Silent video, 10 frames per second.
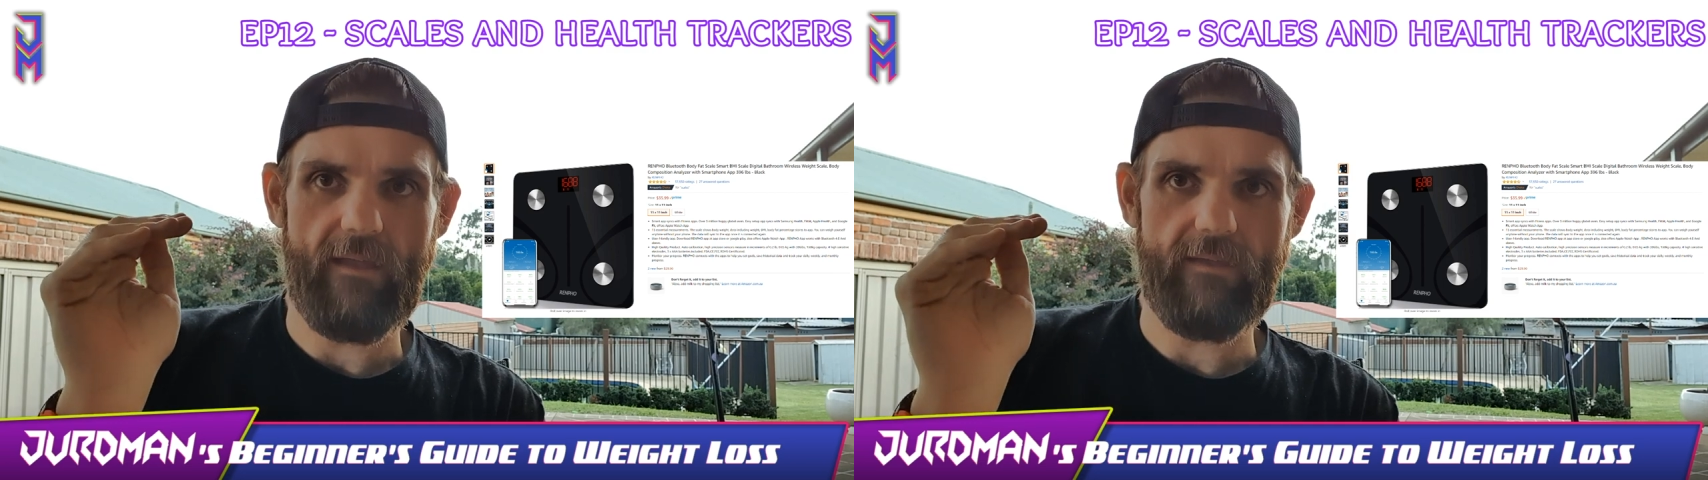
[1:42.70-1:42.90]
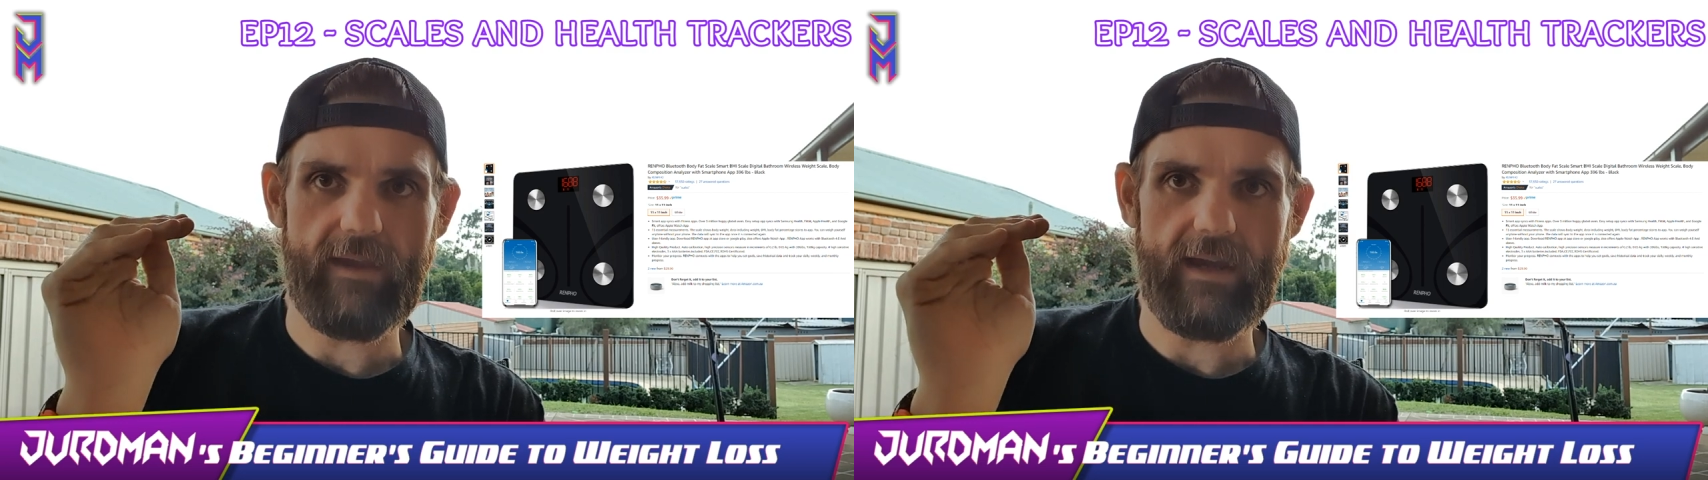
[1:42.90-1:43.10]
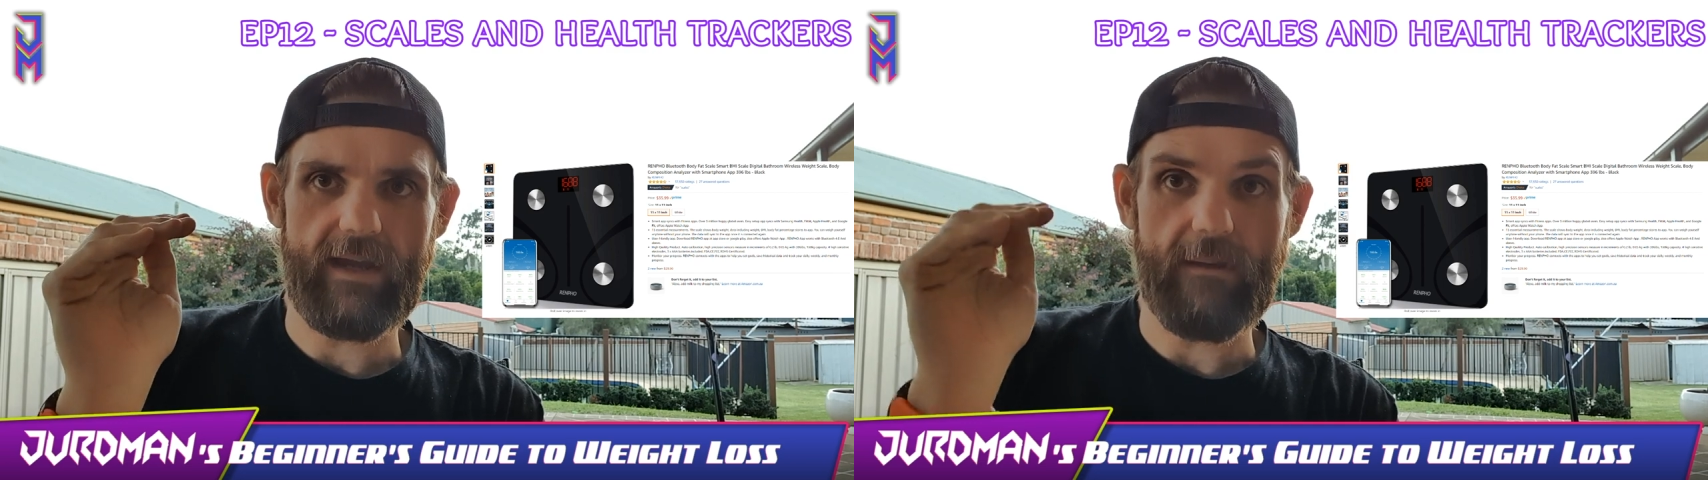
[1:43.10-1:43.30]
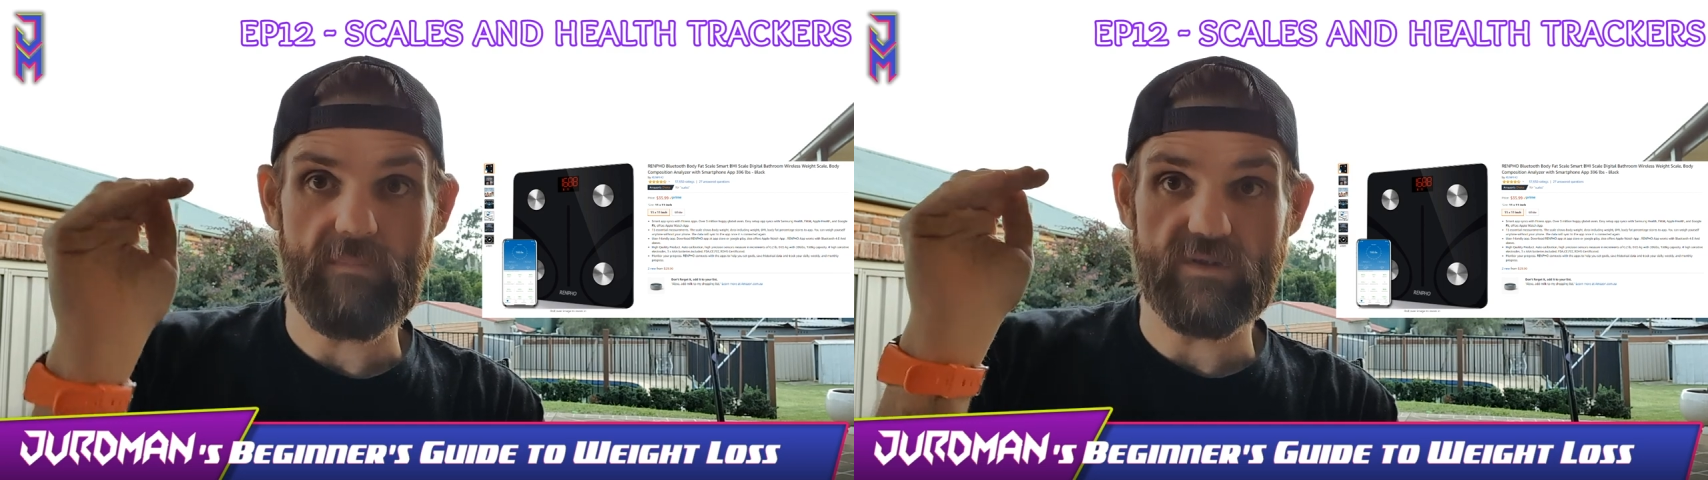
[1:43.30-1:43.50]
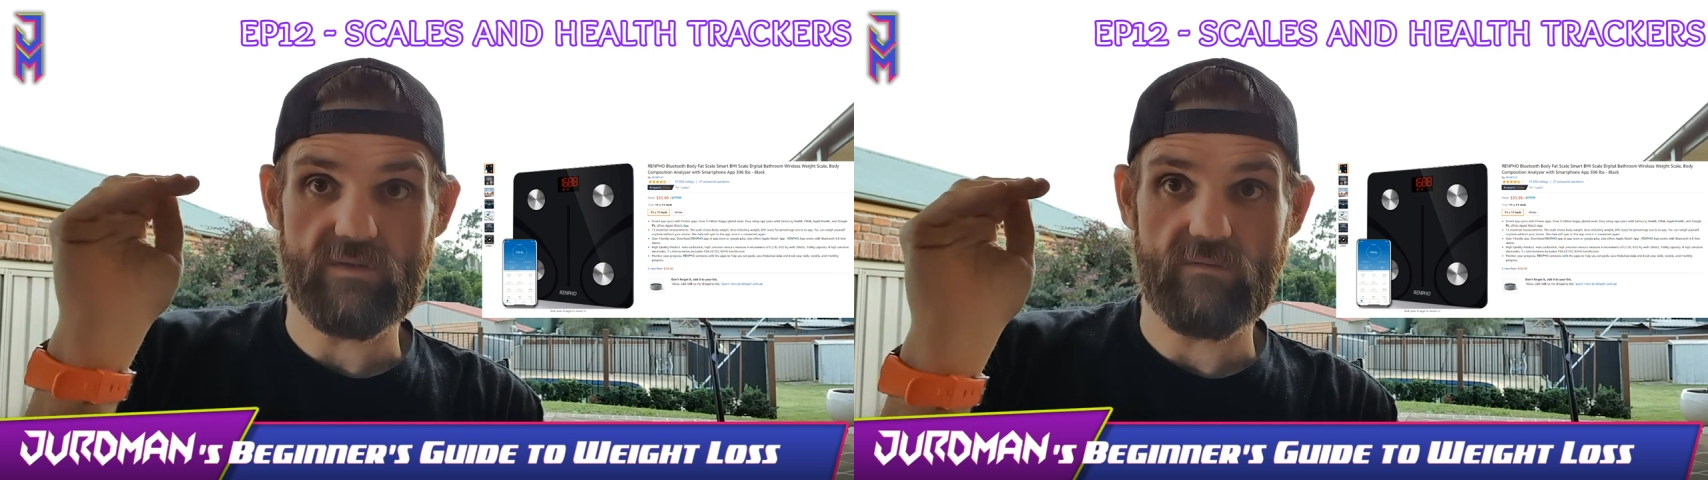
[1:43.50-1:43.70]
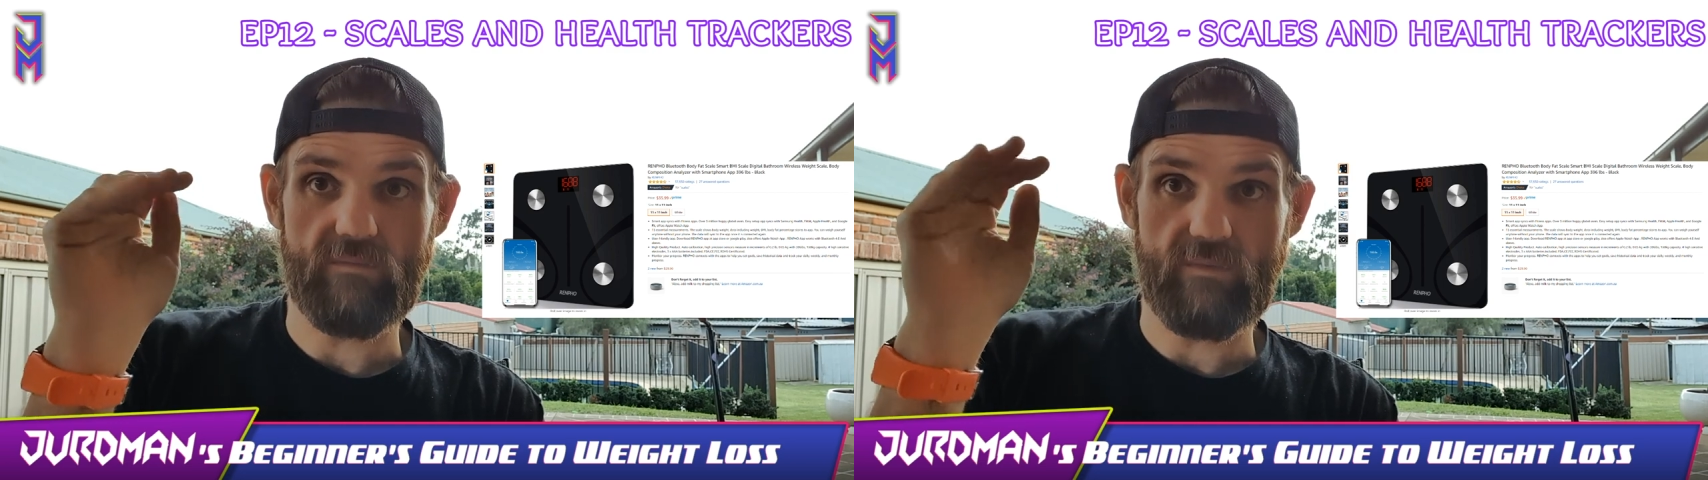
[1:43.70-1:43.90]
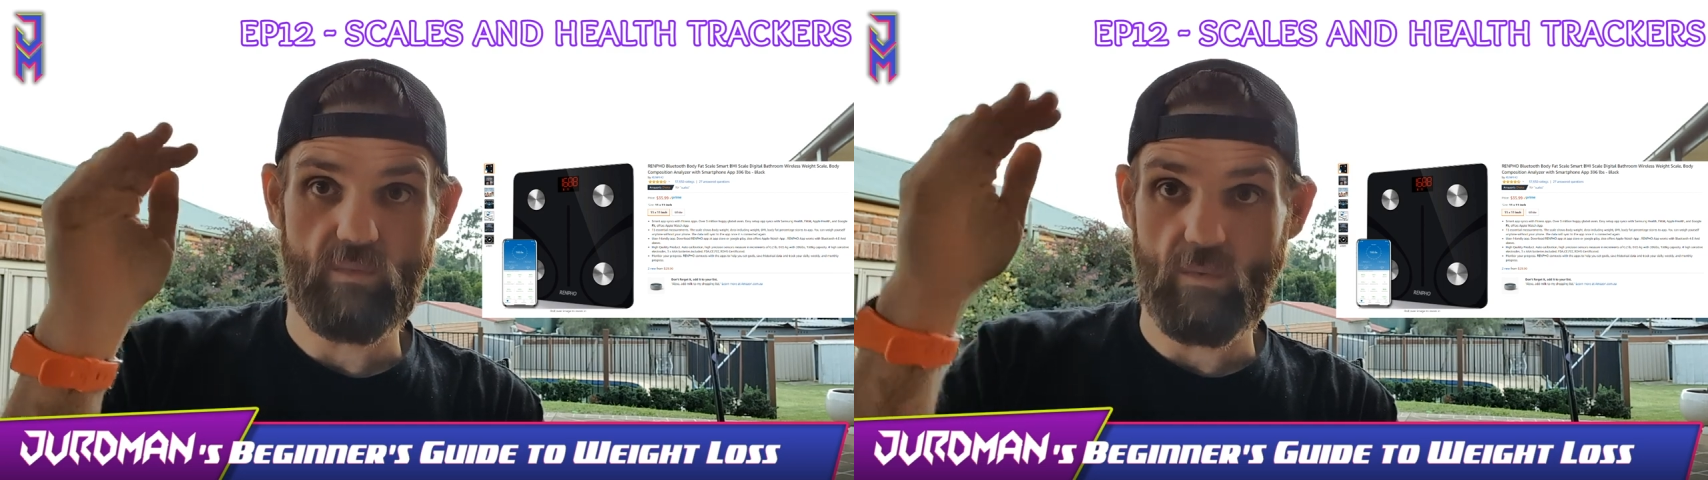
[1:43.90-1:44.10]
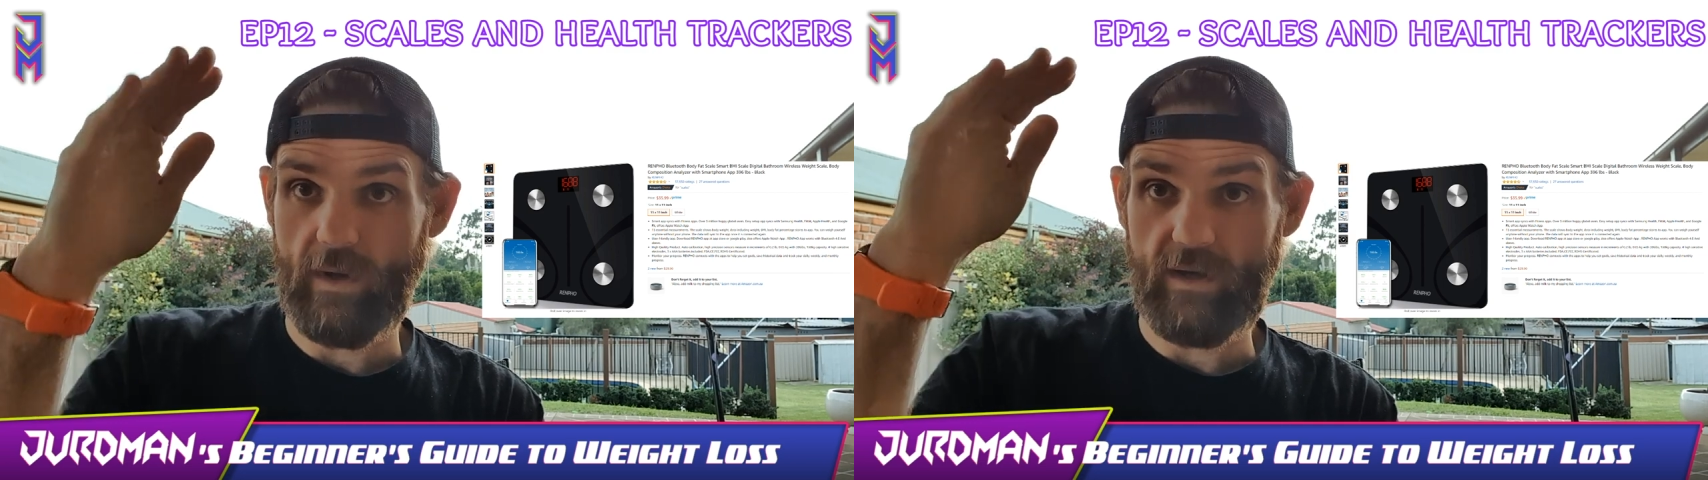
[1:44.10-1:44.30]
the numbers
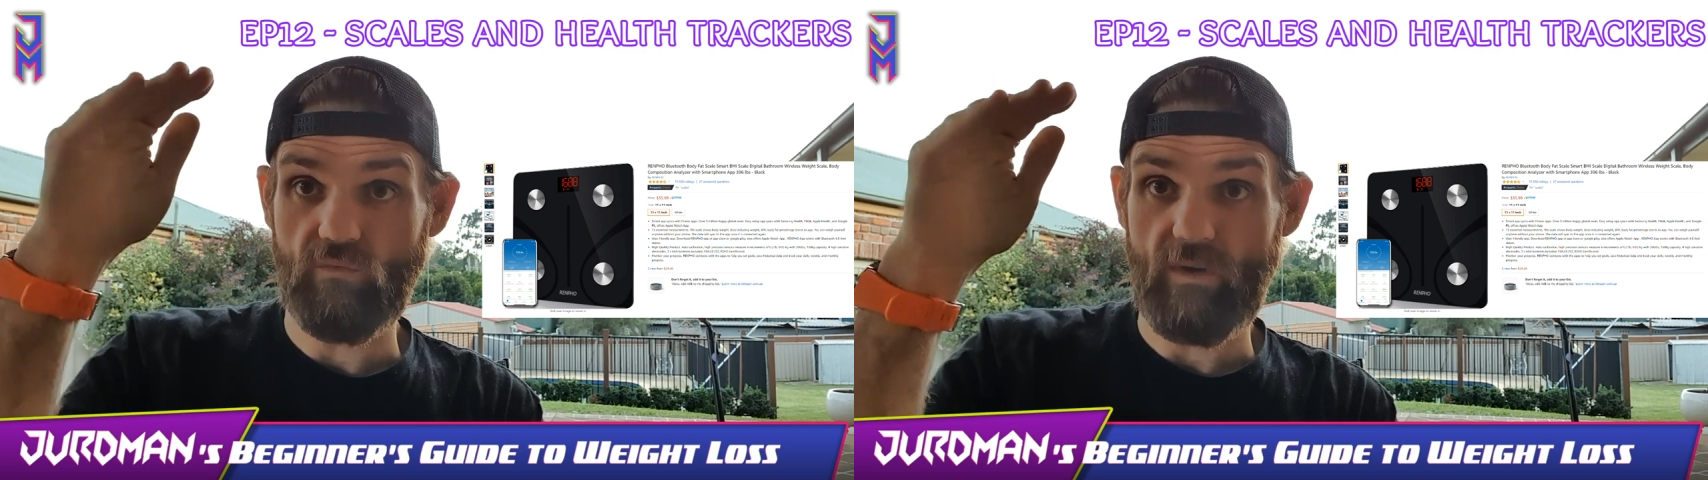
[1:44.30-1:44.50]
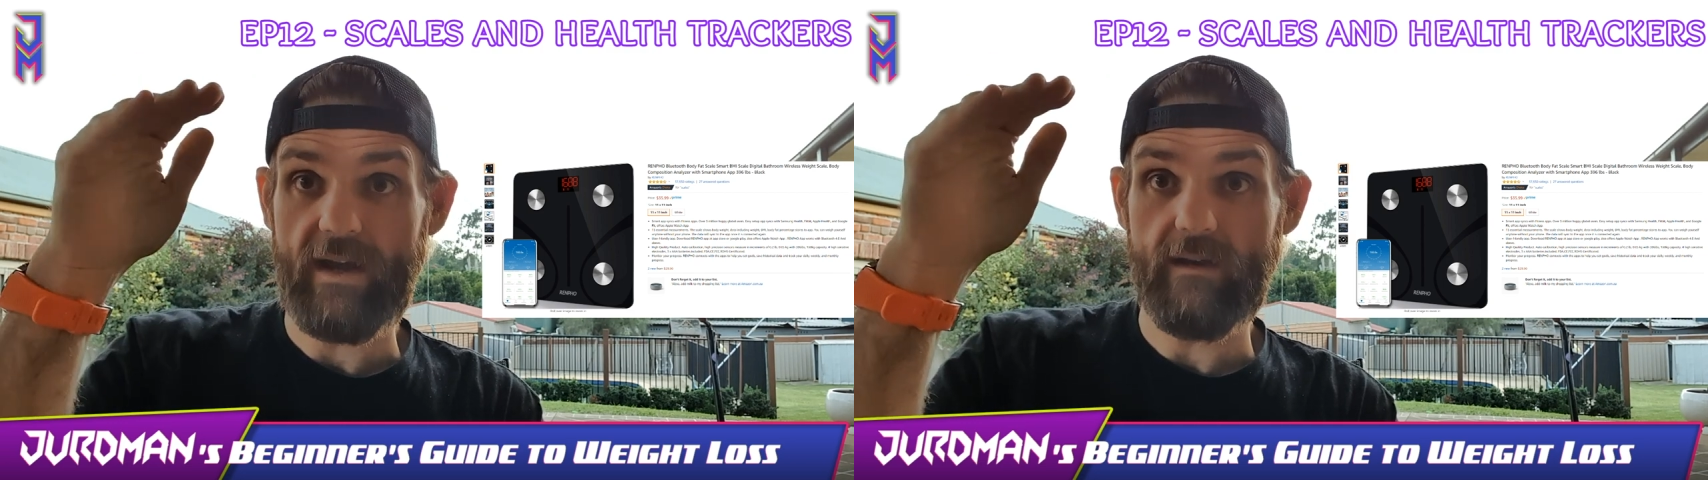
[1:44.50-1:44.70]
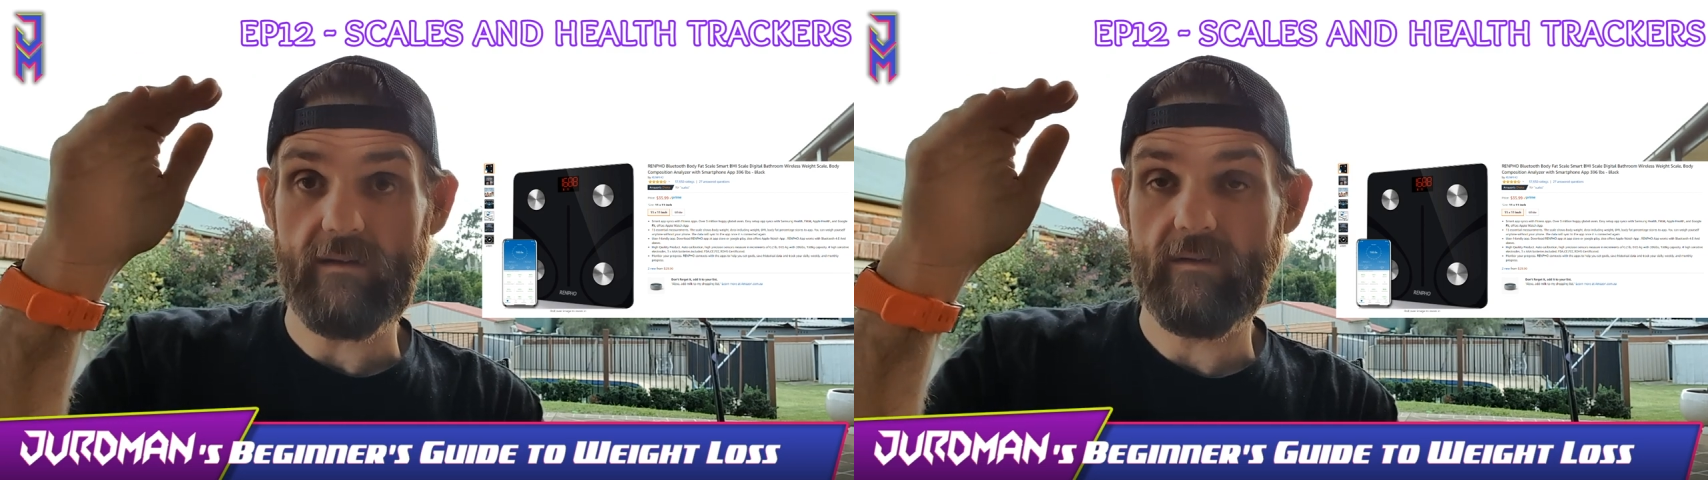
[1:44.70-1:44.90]
were in red.